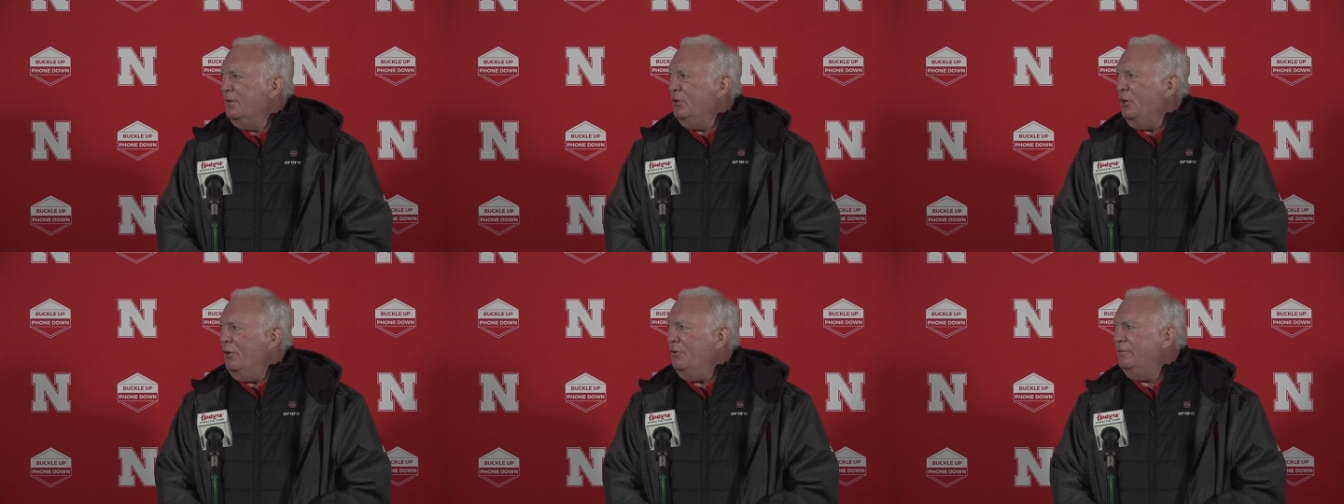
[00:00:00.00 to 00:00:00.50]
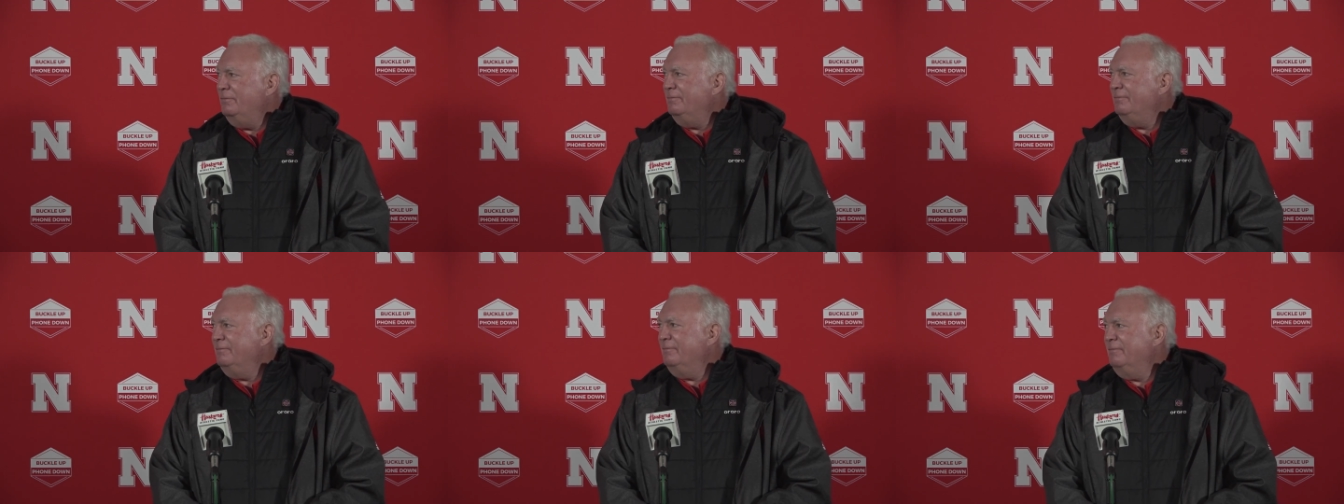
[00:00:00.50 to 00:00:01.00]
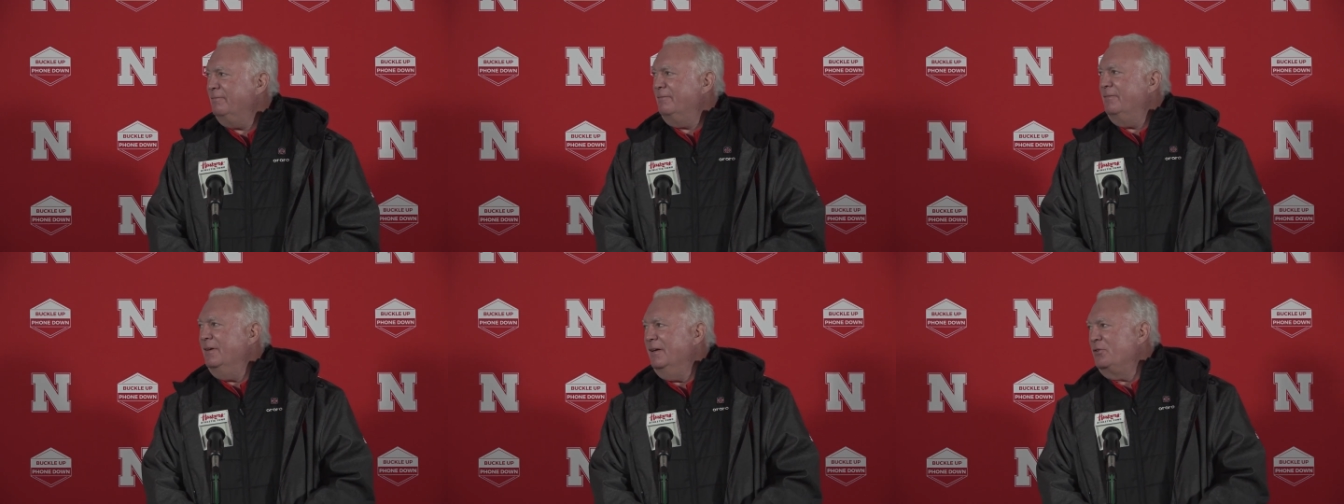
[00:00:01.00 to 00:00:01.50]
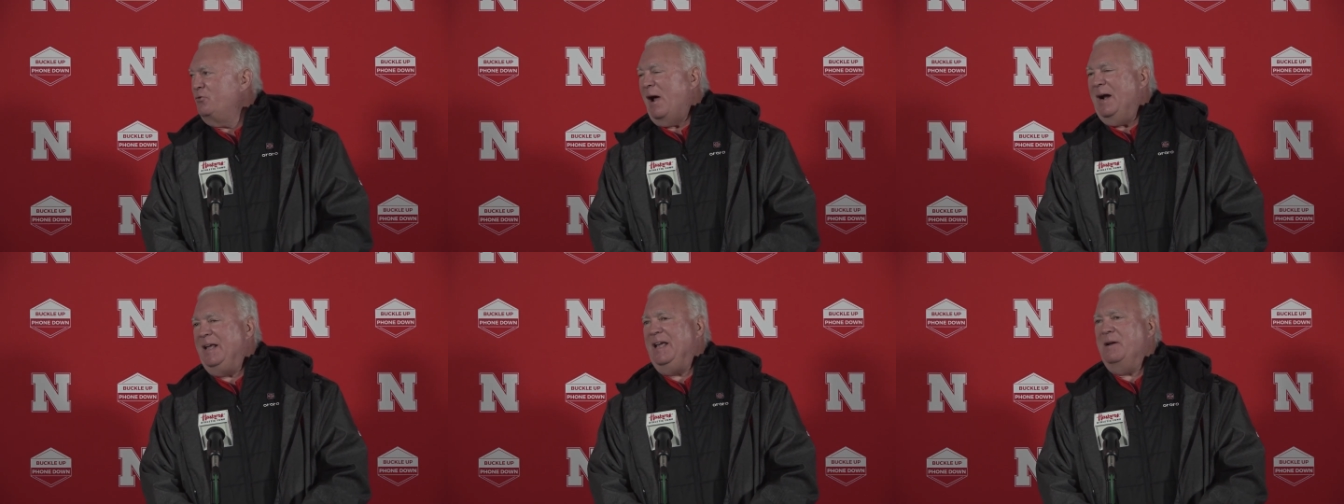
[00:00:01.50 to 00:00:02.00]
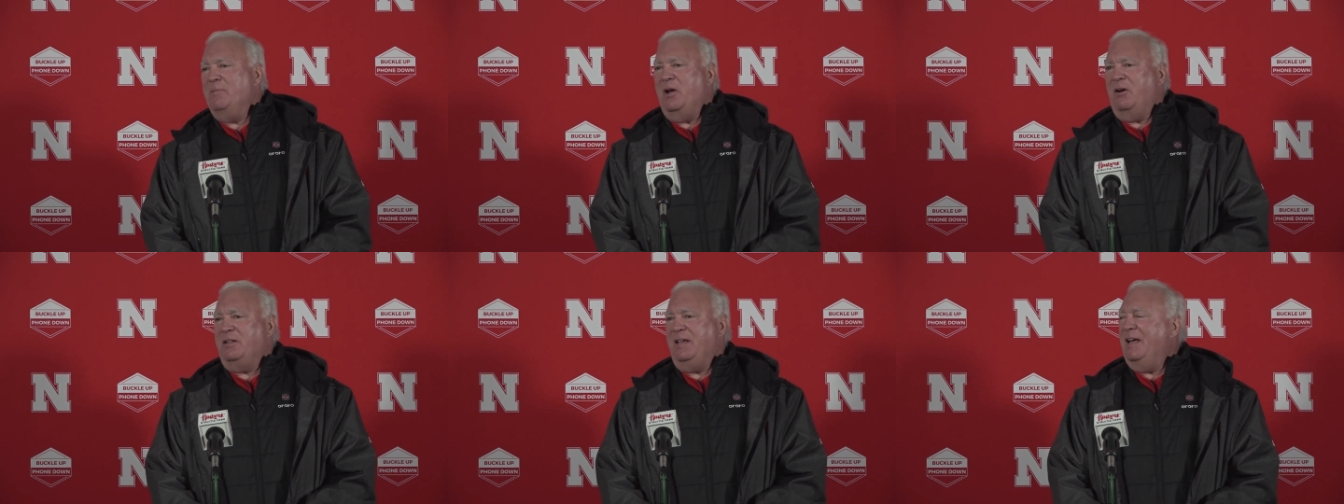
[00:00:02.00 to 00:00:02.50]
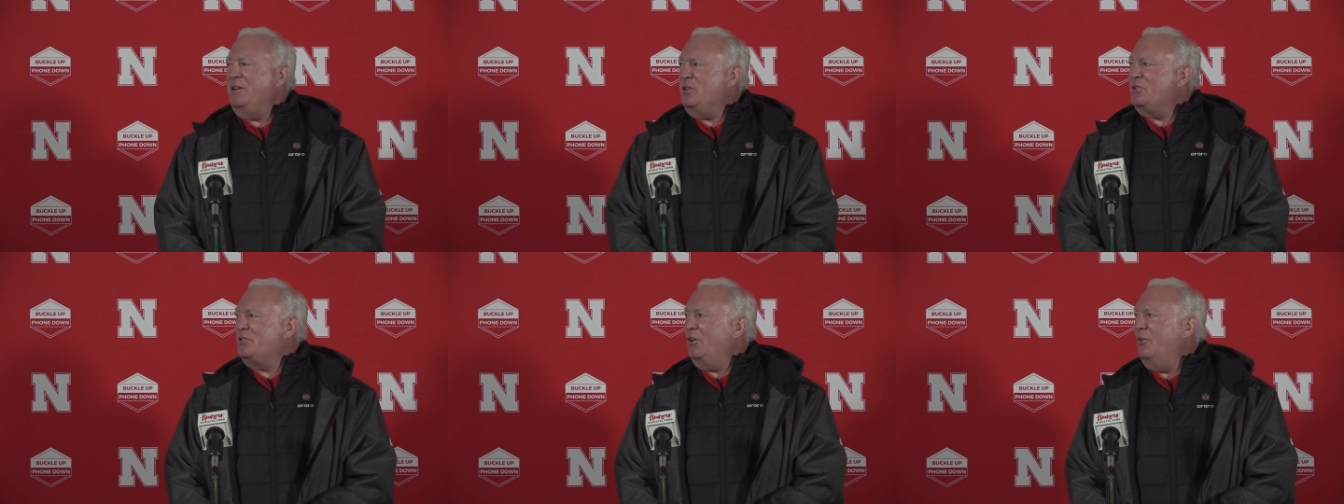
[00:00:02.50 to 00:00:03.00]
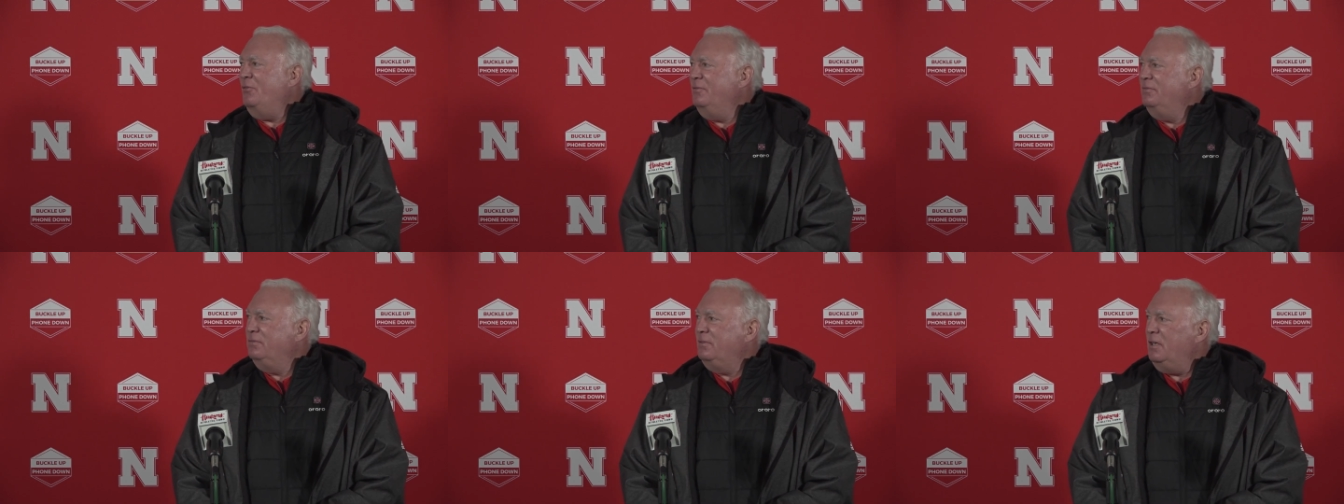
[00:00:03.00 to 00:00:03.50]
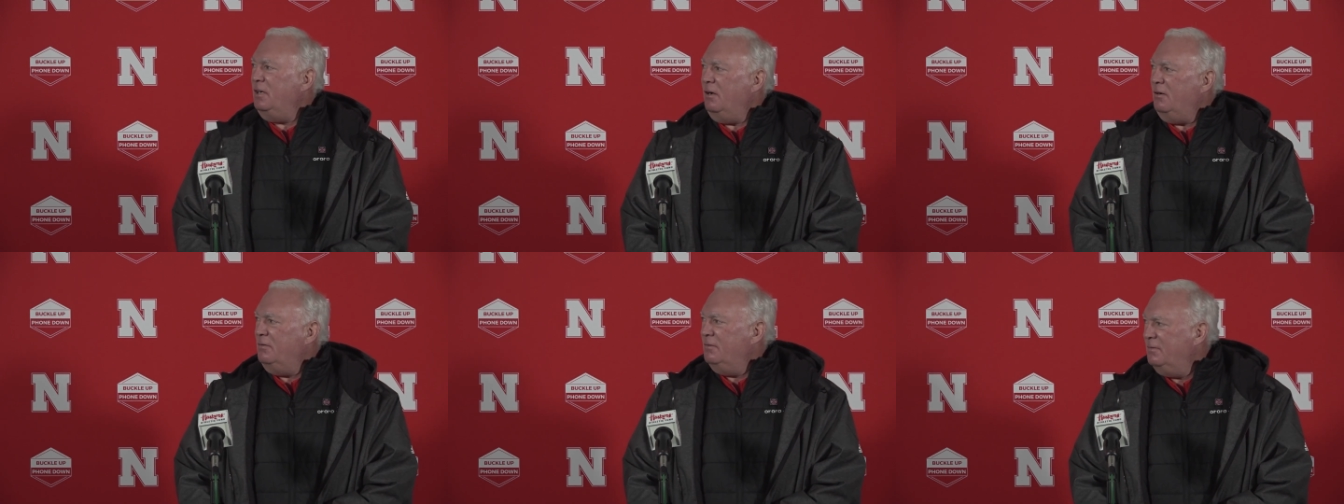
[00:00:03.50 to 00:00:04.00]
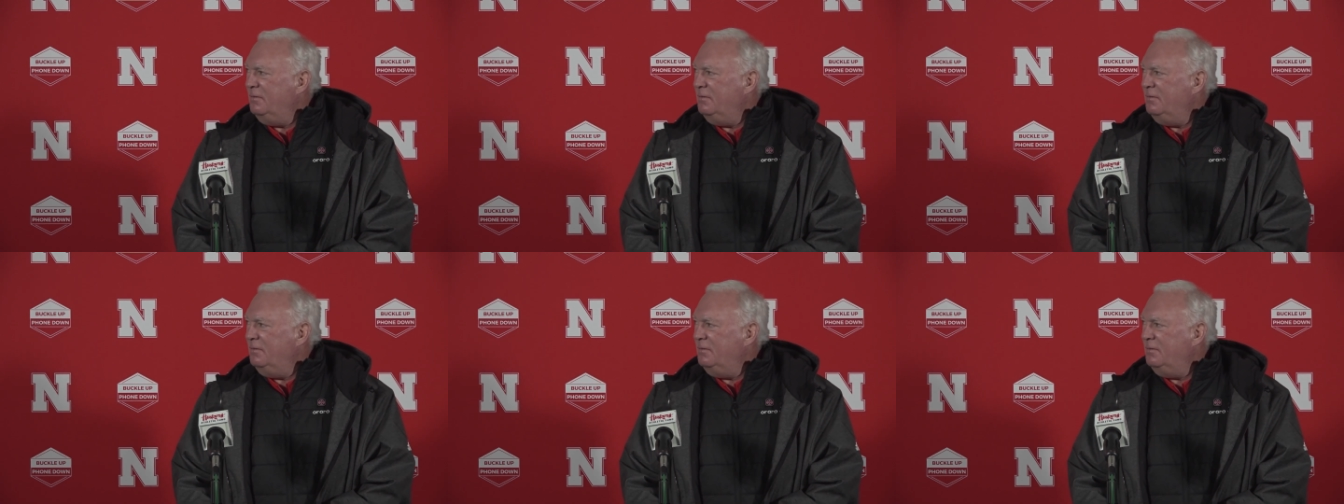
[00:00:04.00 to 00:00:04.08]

You know, try to get him there at the end, just so you know.